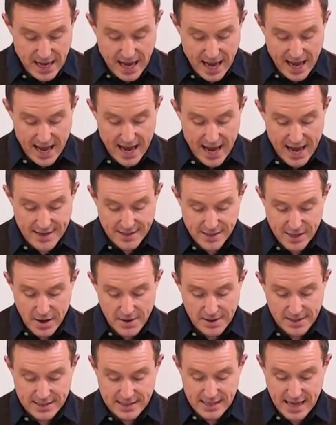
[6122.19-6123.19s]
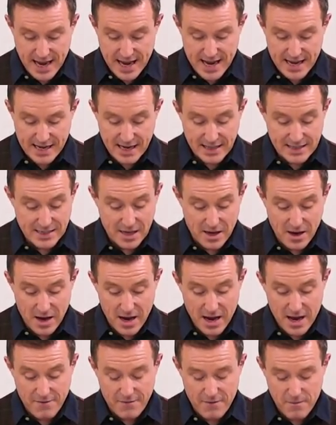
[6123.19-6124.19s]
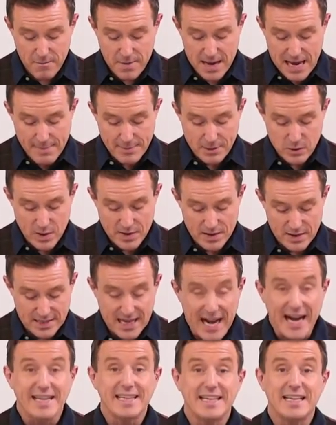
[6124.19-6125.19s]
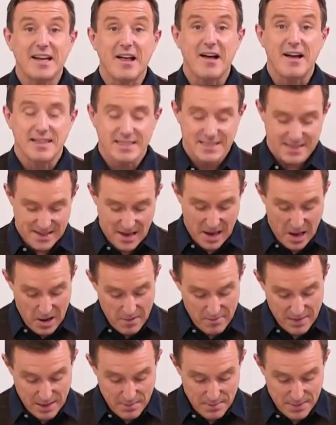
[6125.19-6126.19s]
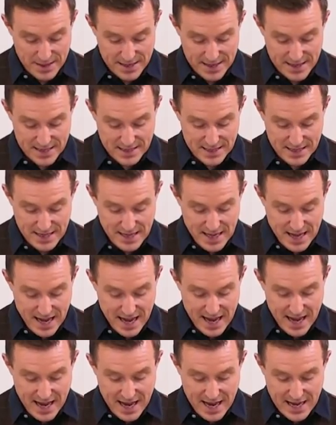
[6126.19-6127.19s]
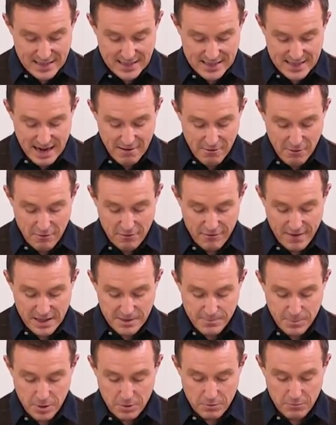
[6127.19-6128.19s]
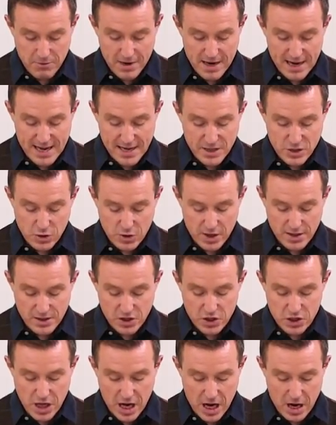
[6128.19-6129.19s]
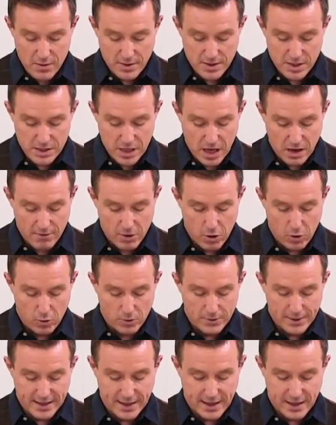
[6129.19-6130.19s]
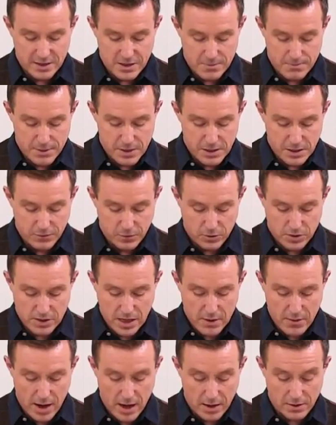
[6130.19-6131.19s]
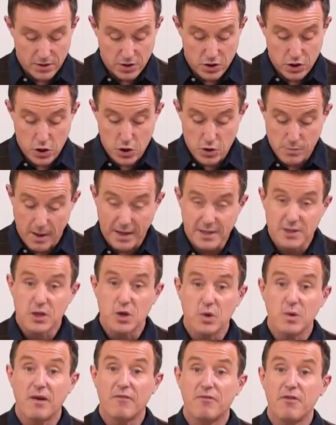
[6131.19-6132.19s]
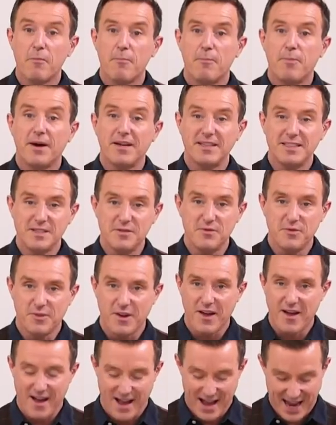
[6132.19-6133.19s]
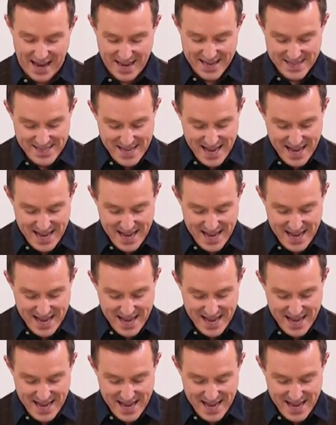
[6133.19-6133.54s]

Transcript: Uh, Jodie saying a tie for me between the dandelions and the hummingbird. Uh, Sarah on Facebook, really enjoying the show, and Sara, all the cards are beautiful, so hard to choose, but I do love the butterfly.